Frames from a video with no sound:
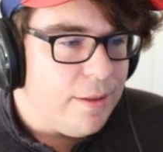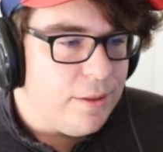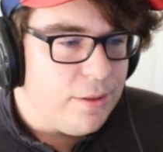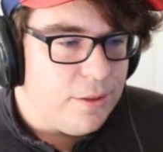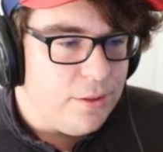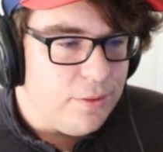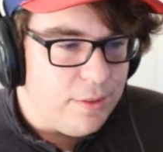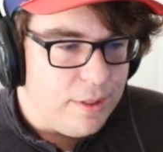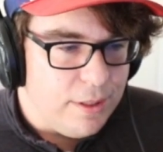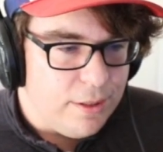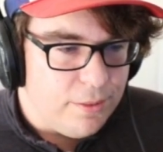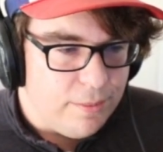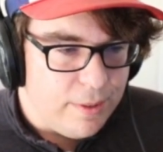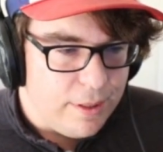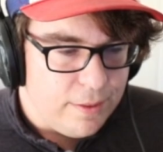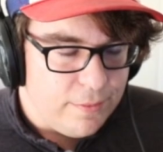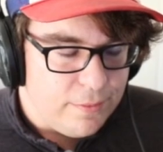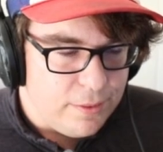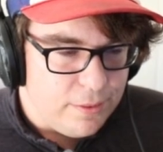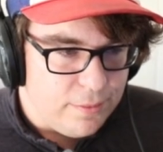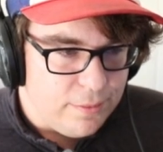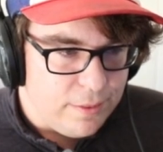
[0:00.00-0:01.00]
unique way of
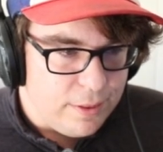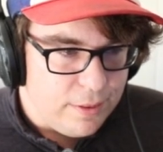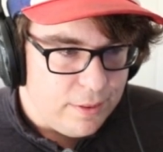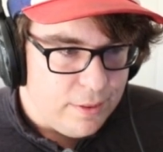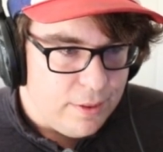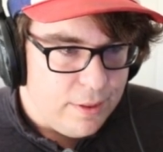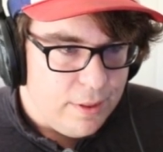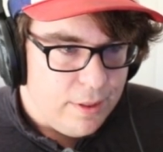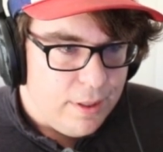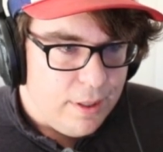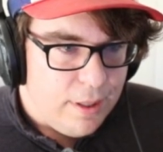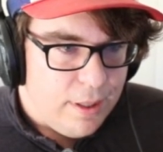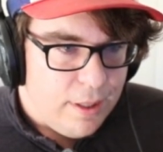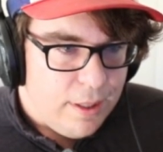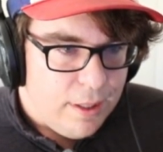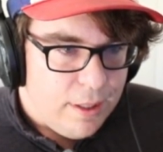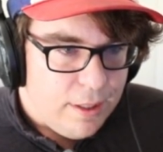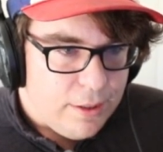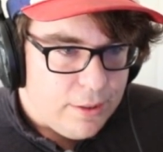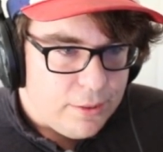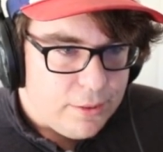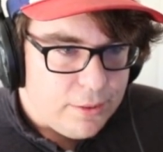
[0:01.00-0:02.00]
doing it.
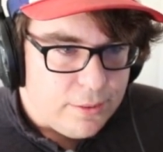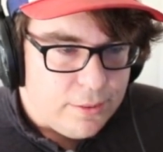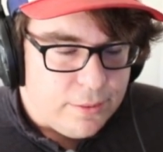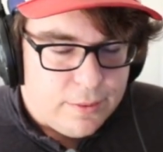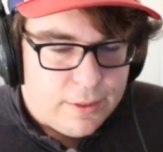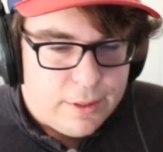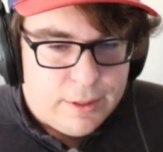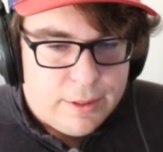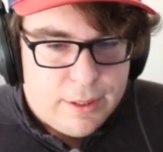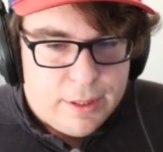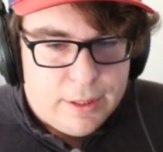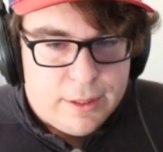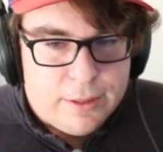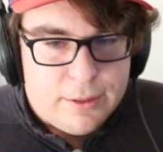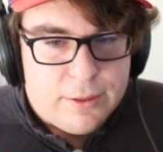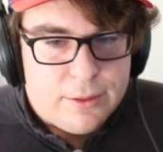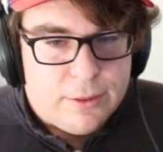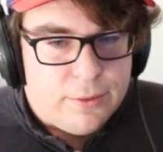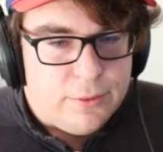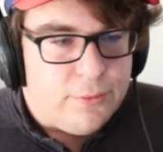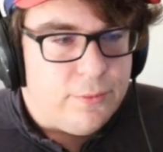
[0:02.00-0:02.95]
So yeah, it's very